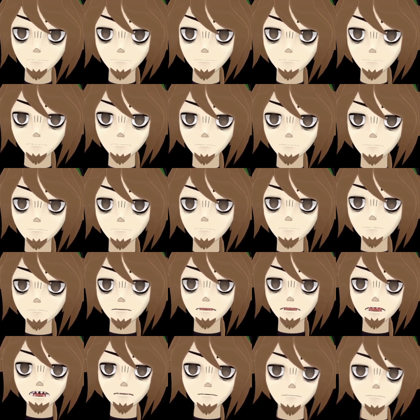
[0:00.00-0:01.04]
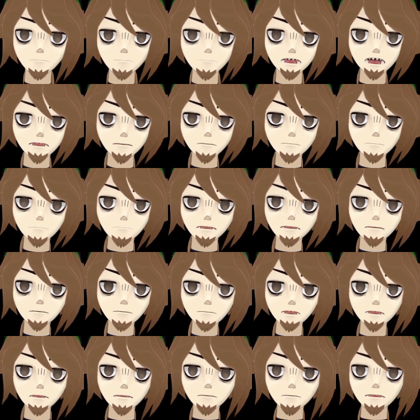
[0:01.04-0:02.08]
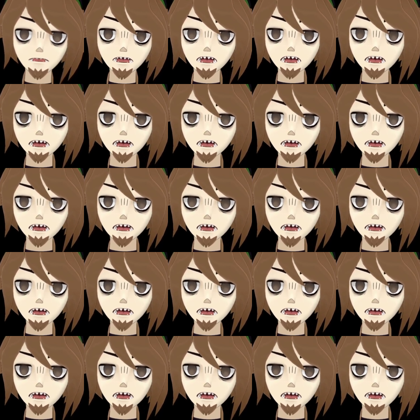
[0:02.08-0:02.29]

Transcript: There's just so much going on.